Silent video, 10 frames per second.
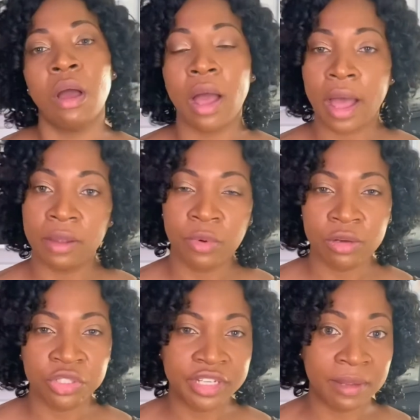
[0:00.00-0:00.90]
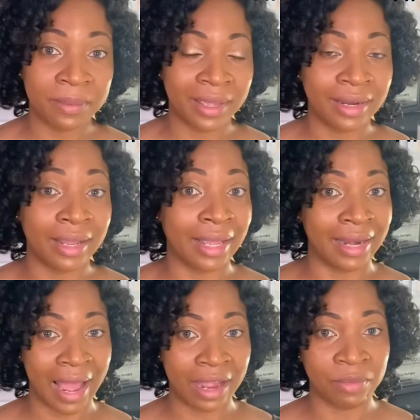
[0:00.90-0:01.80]
Eyebrow shaping and
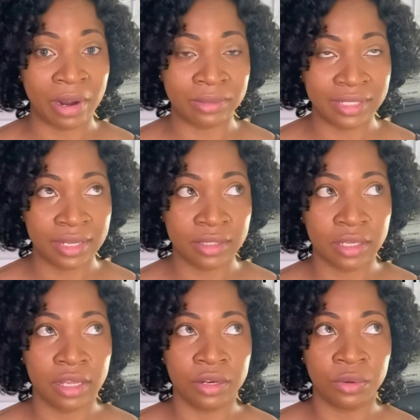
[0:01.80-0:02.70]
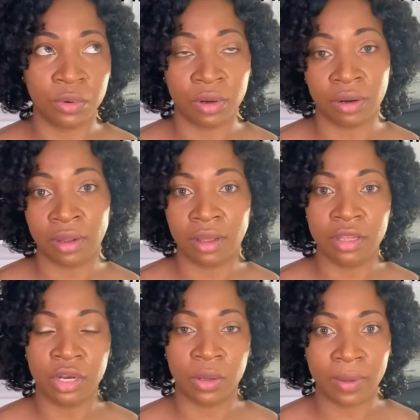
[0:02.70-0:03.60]
eyebrow tinting, or,
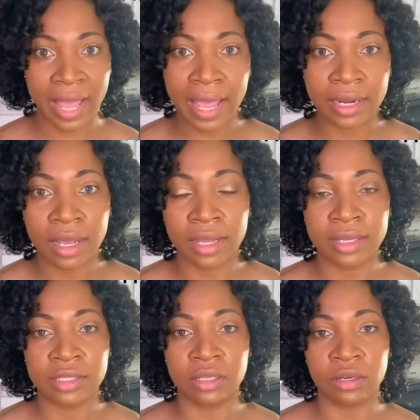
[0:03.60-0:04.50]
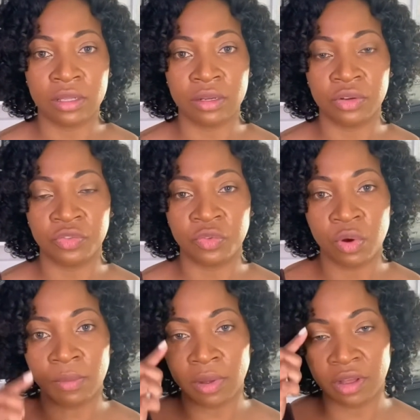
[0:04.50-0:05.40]
you know, henna is another
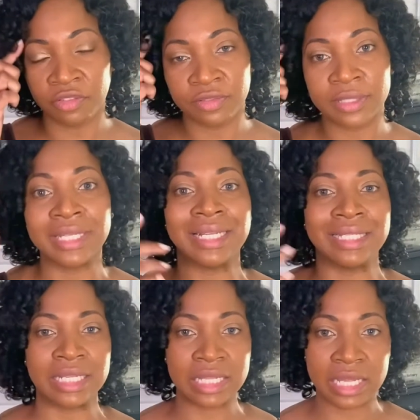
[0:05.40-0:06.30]
form of tinting the